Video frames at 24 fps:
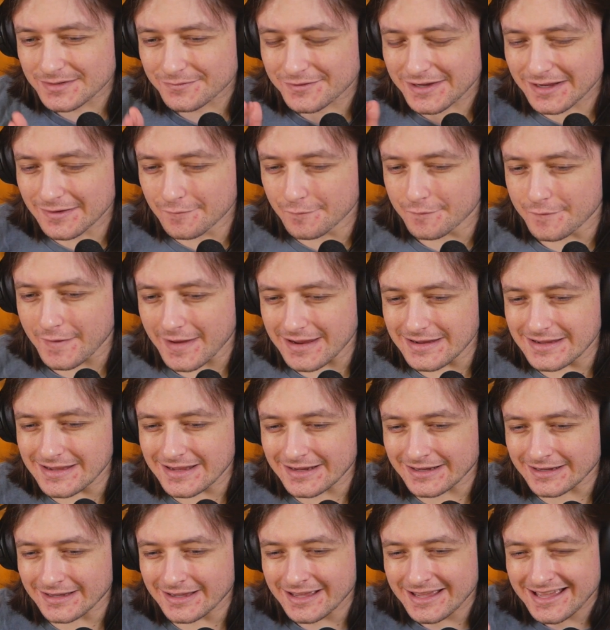
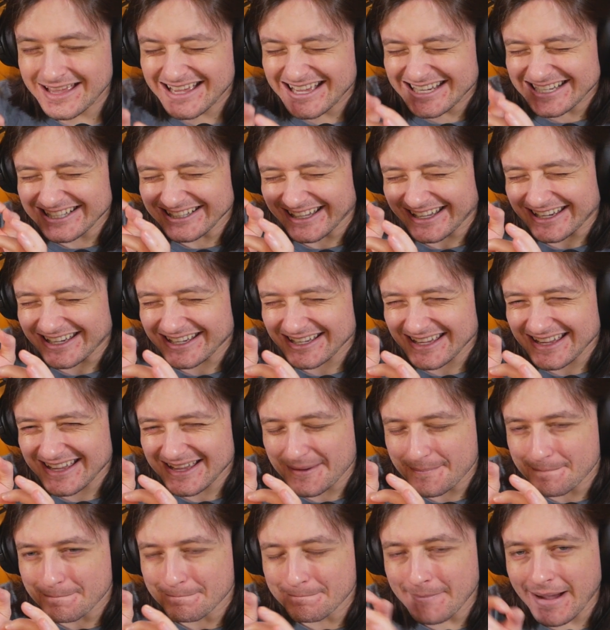conveying like
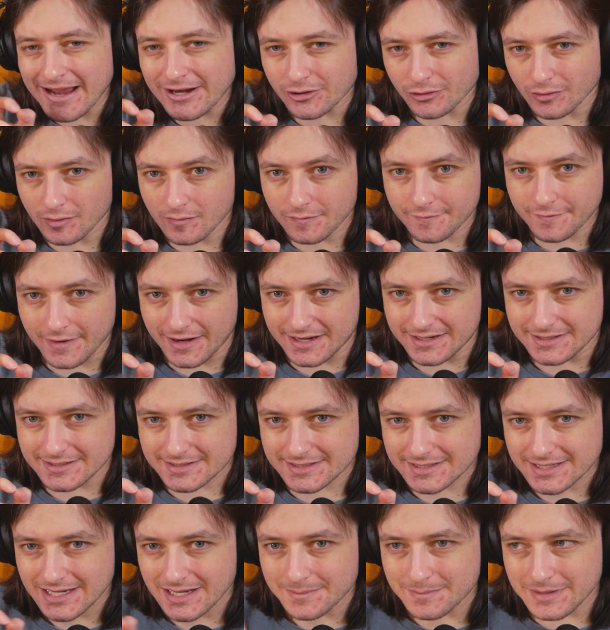micro
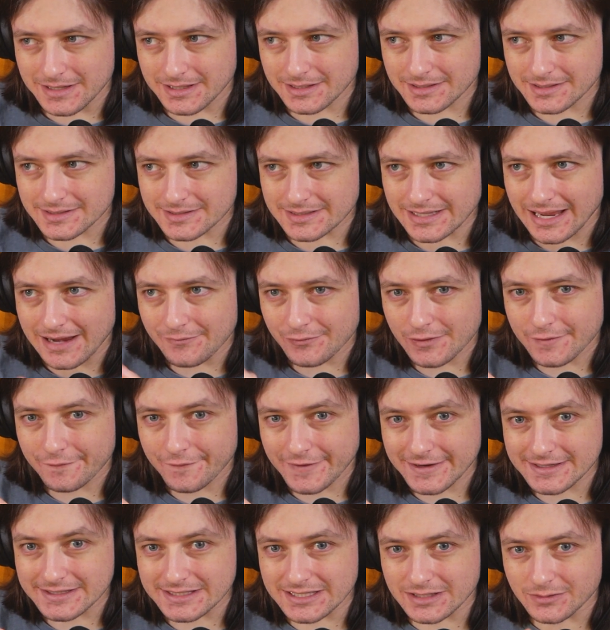fights, because every
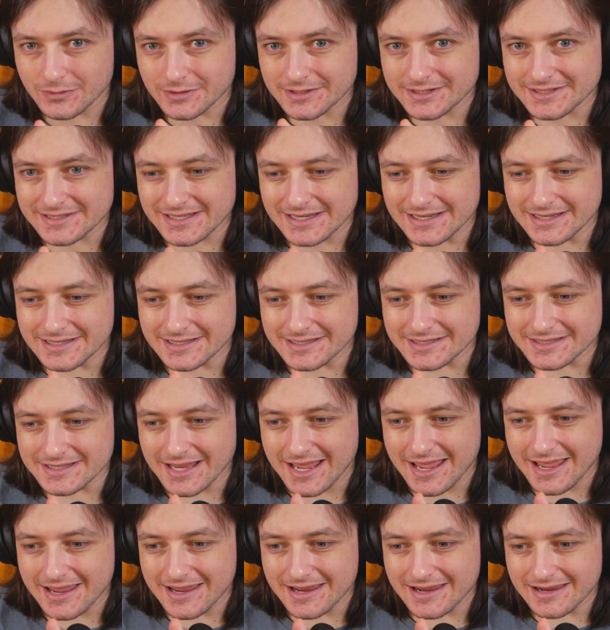fight sequence is
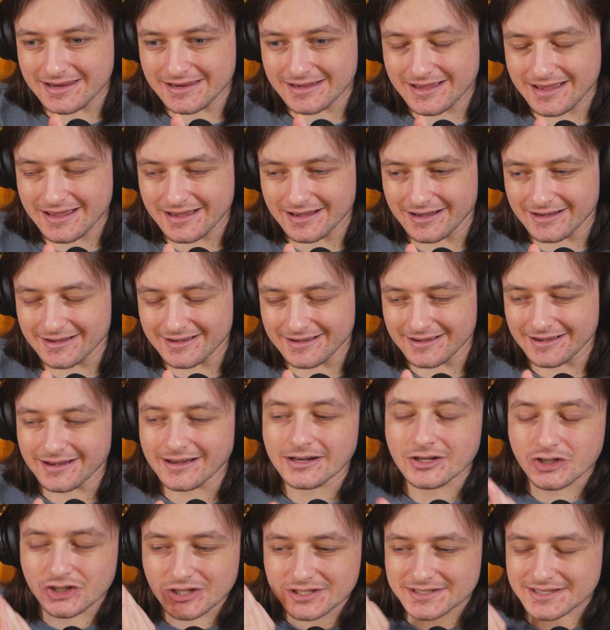take
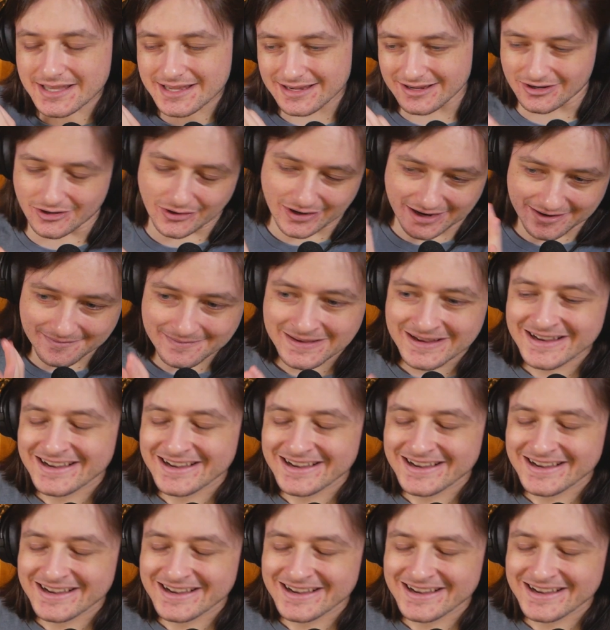a